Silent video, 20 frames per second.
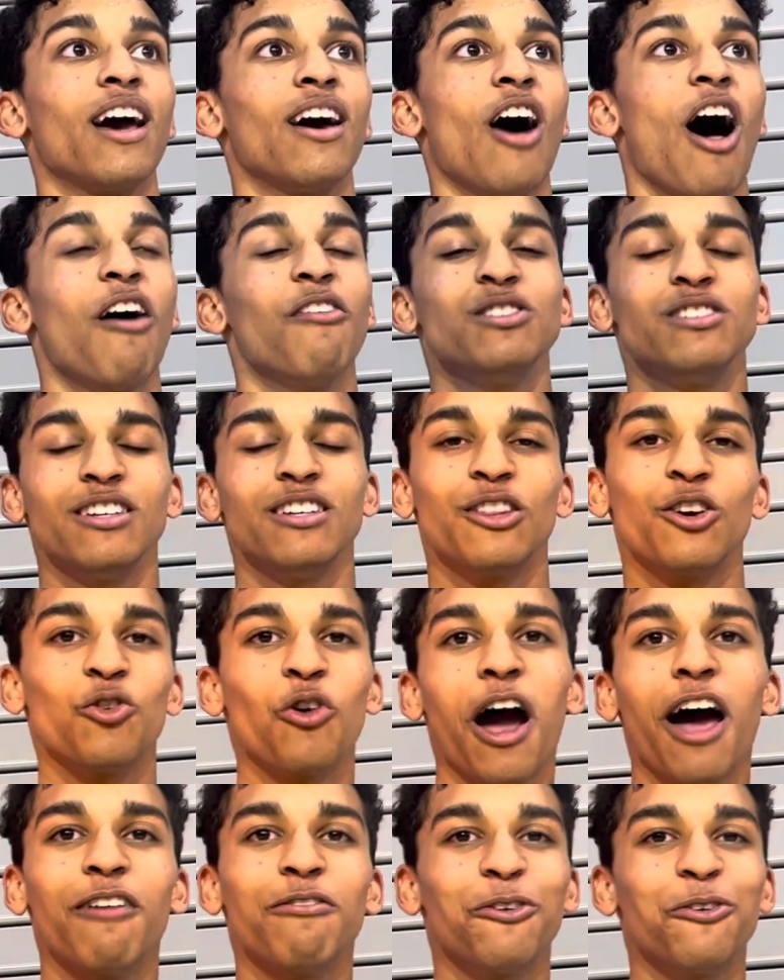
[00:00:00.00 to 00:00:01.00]
obviously the
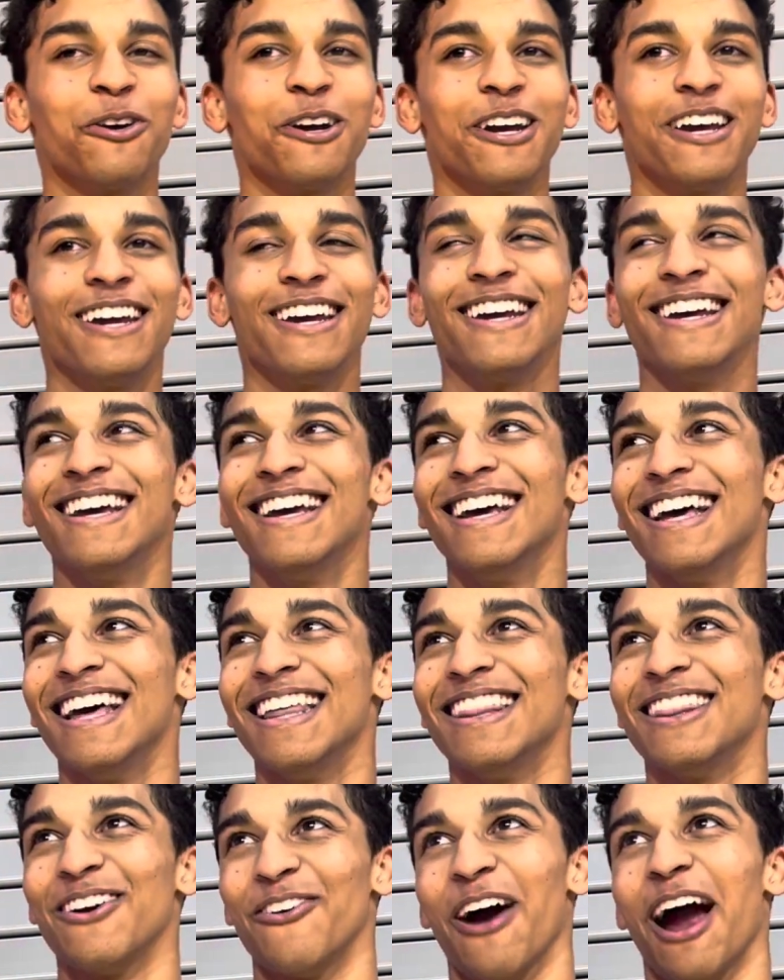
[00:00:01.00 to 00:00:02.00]
rivalry
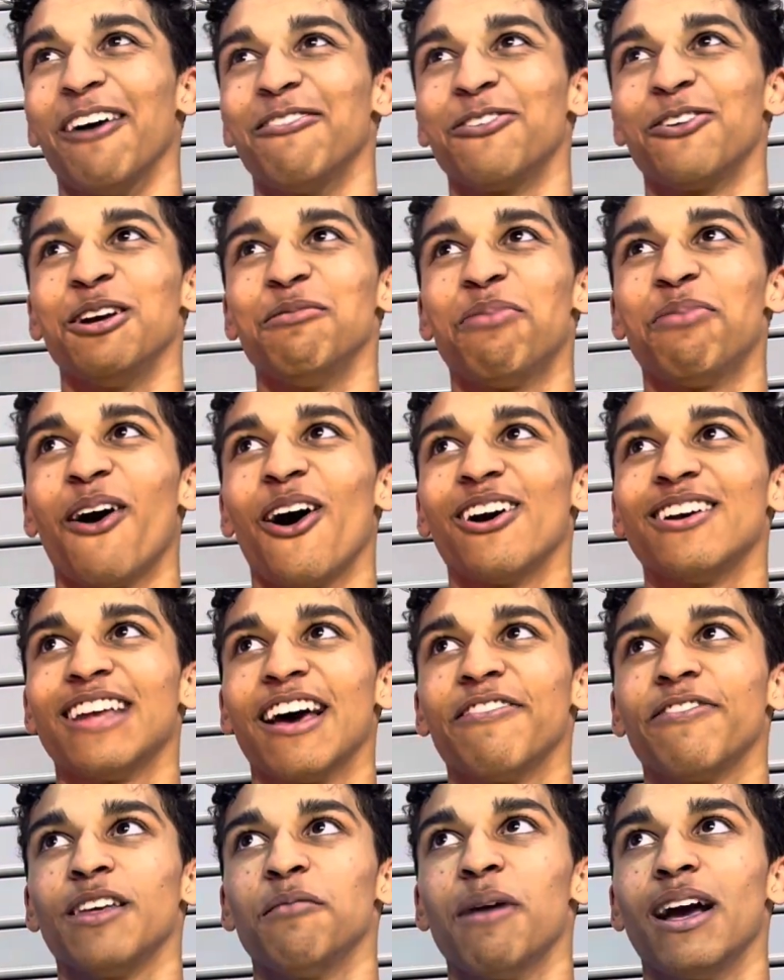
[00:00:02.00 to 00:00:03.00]
part
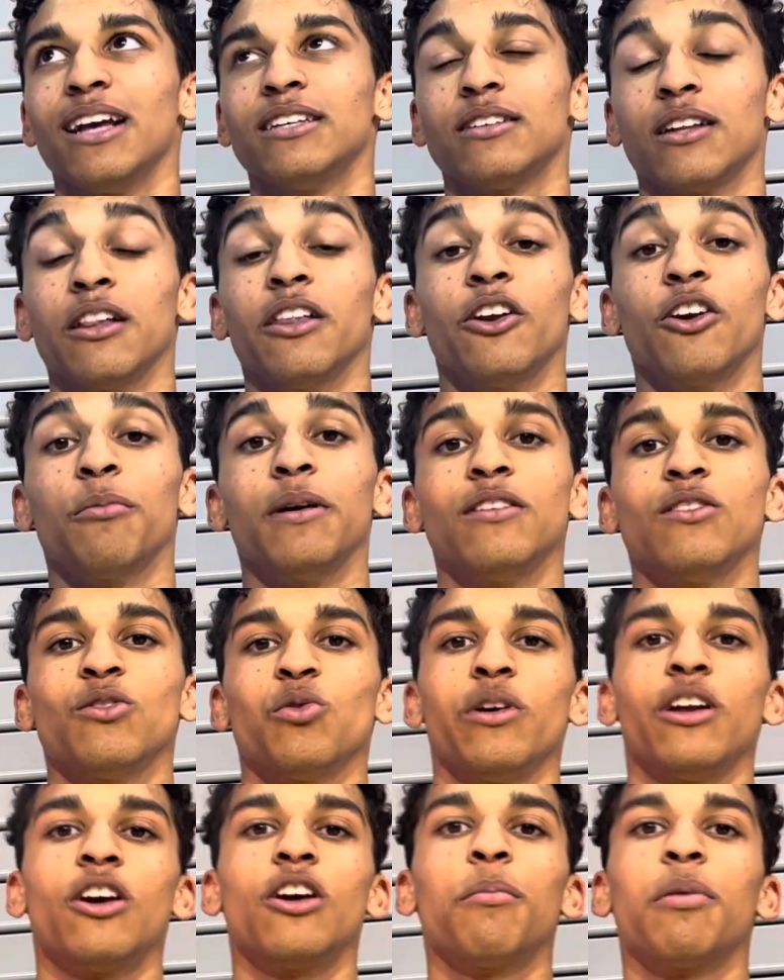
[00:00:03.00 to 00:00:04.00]
definitely makes it a little bit
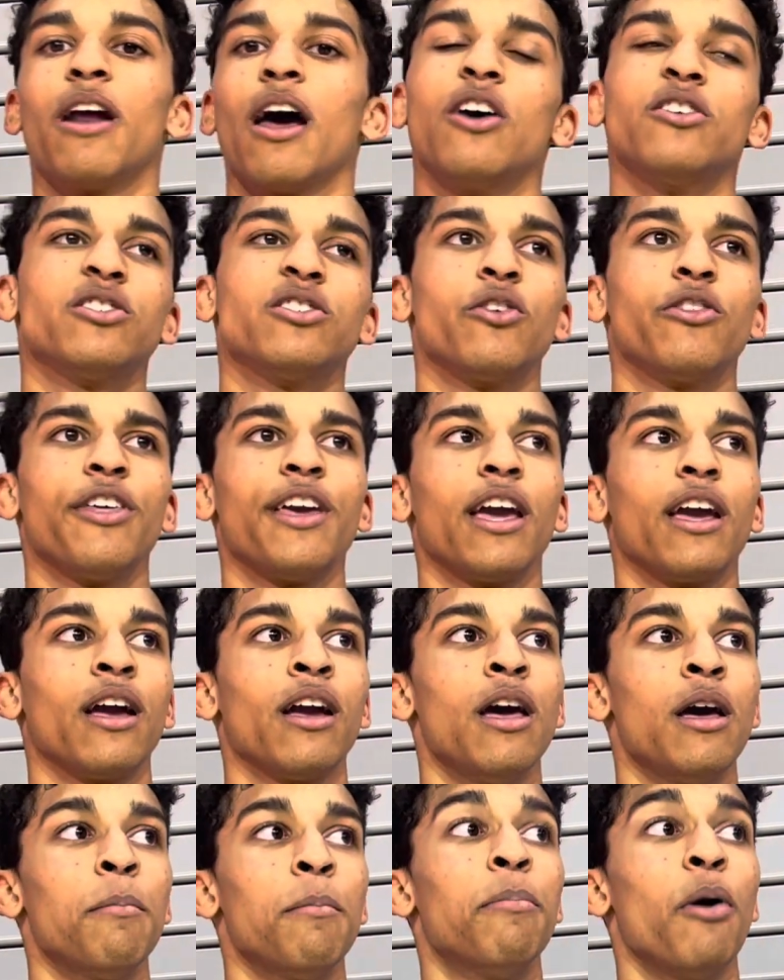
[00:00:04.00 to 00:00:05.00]
sweeter, but I also think
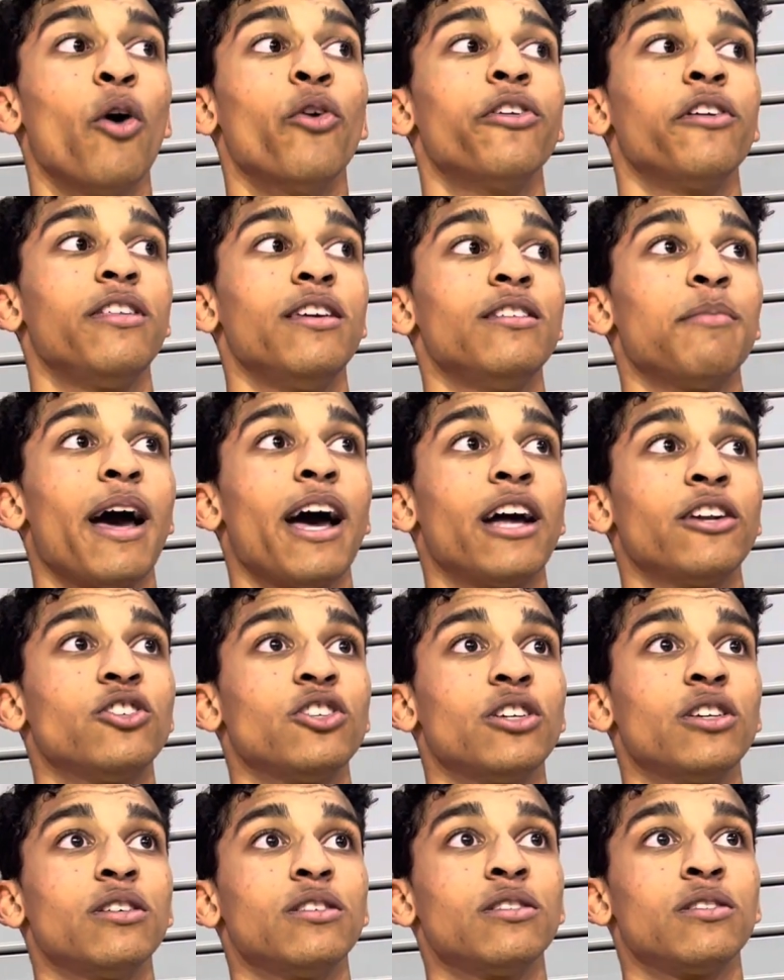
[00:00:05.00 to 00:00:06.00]
both of these
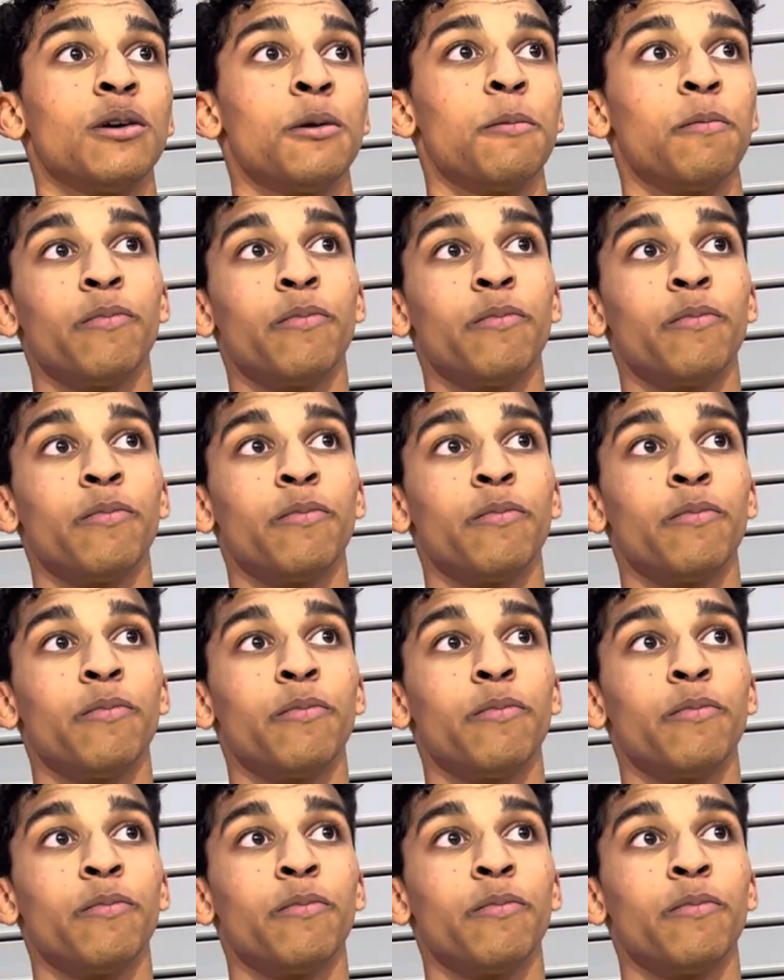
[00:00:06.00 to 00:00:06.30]
matches